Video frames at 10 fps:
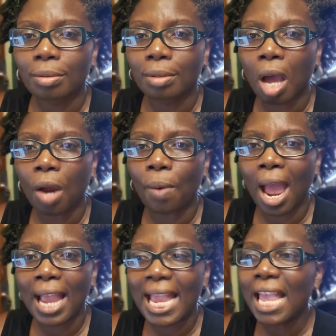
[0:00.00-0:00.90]
all
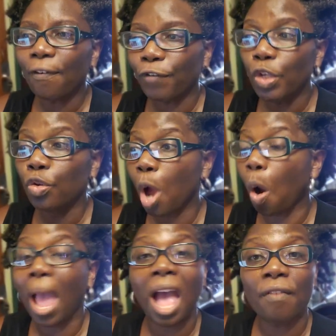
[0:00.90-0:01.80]
right, if you
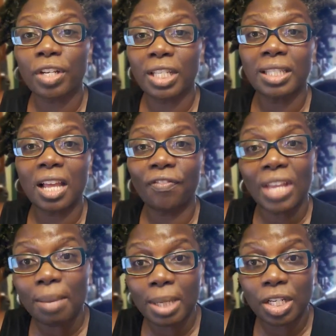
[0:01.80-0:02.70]
don't have a good
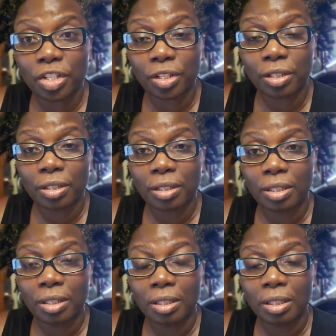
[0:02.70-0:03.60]
self-image,
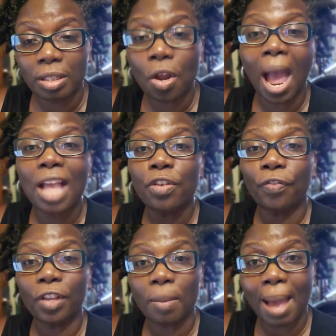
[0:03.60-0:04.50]
how you
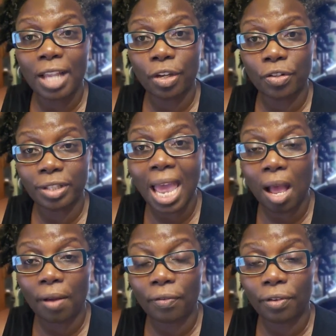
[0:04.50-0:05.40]
feel about
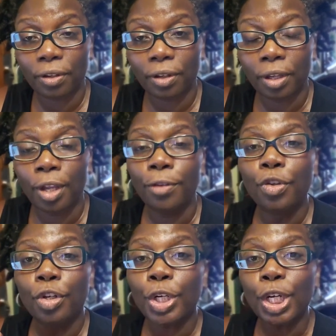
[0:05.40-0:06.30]
yourself.
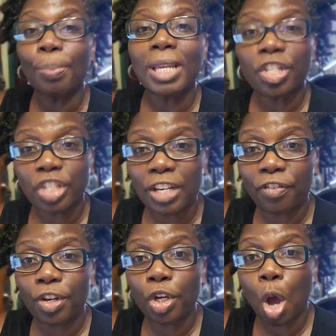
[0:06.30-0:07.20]
You could be
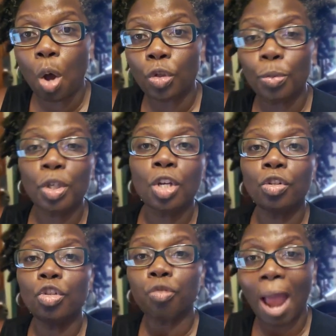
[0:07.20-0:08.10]
achieving the goals because
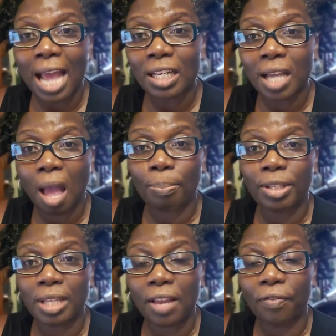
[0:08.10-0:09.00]
you're trying to
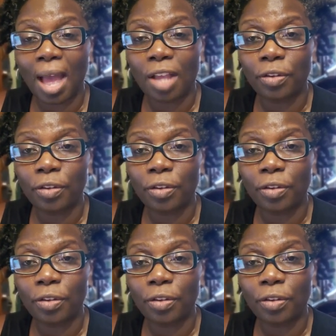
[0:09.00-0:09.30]
compensate for how you